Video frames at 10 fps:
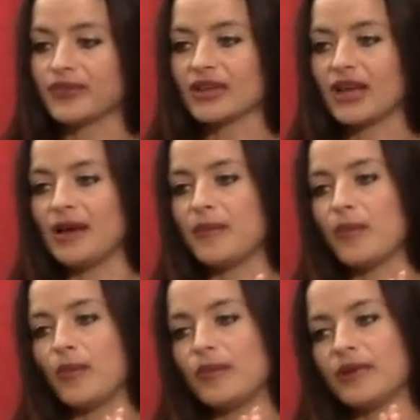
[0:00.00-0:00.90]

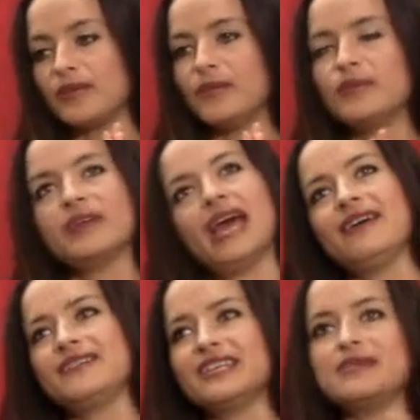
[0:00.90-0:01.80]

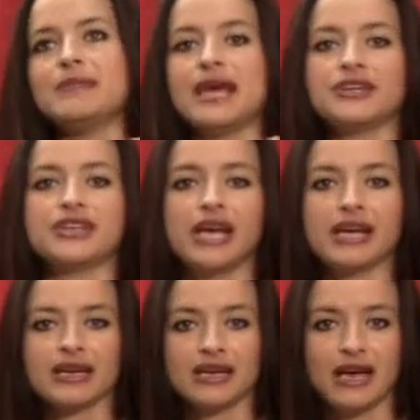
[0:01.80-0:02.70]
Have this
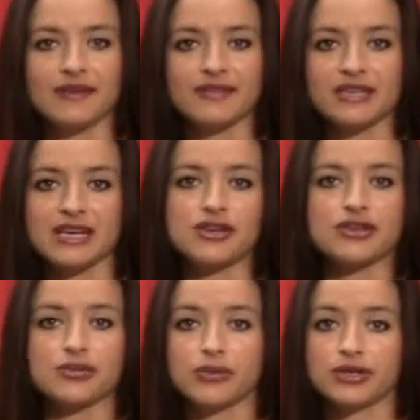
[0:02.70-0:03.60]
magic. It have this
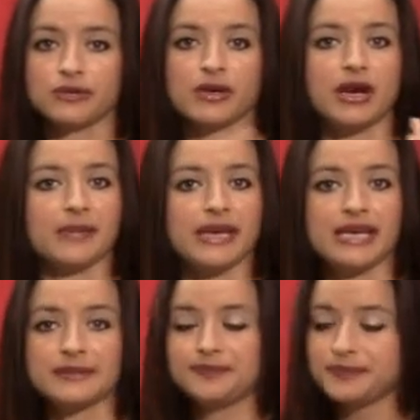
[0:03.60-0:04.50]
ancient wisdom coming
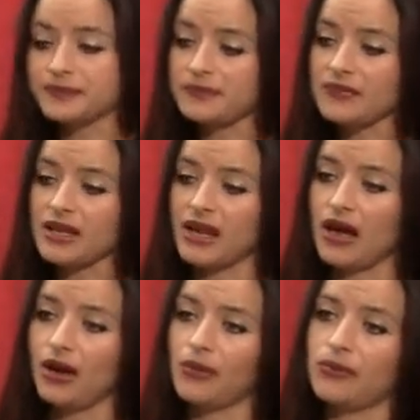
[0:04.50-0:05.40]
in.
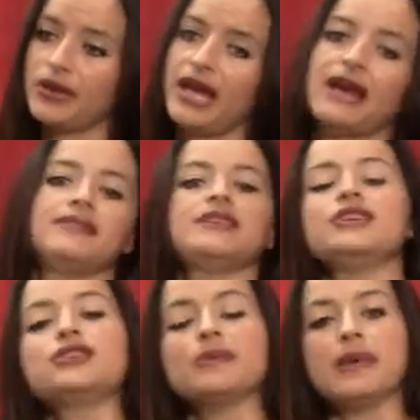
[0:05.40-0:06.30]
We have these
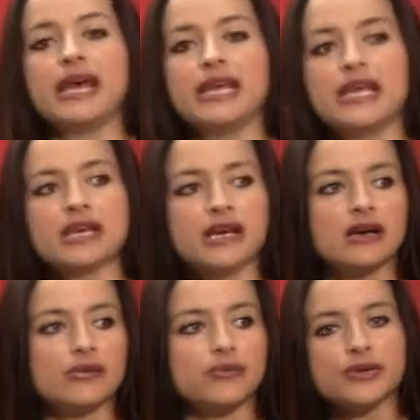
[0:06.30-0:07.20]
shamanic
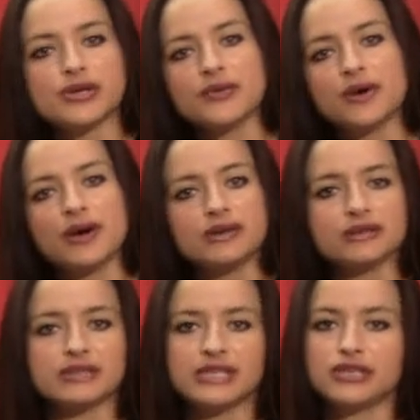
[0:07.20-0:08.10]

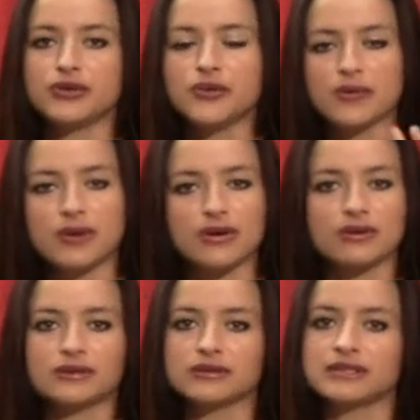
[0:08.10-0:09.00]
rituals and
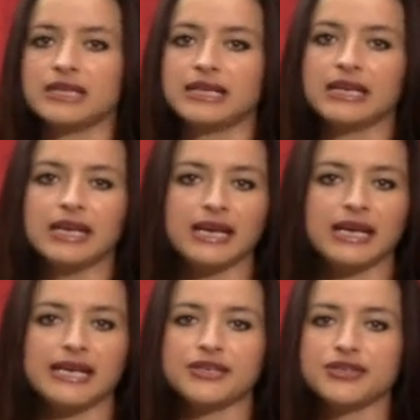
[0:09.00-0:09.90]
tools and
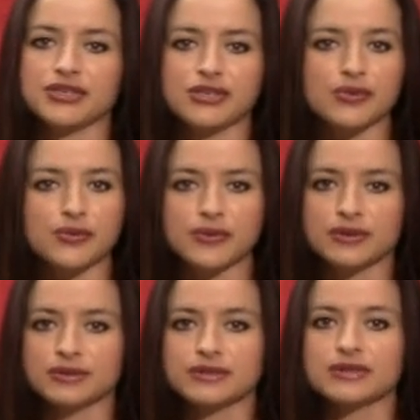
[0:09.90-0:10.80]
ancient
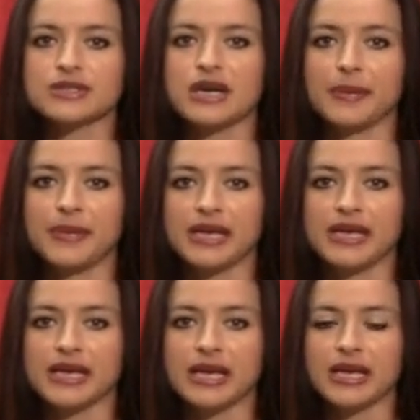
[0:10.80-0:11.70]
tools
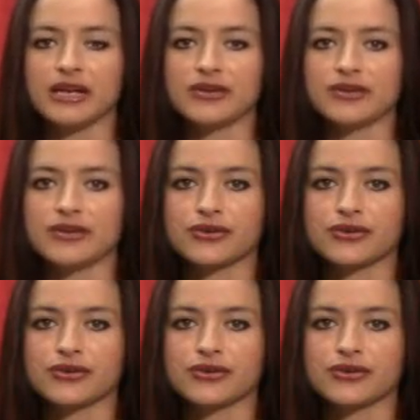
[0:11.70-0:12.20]
coming into the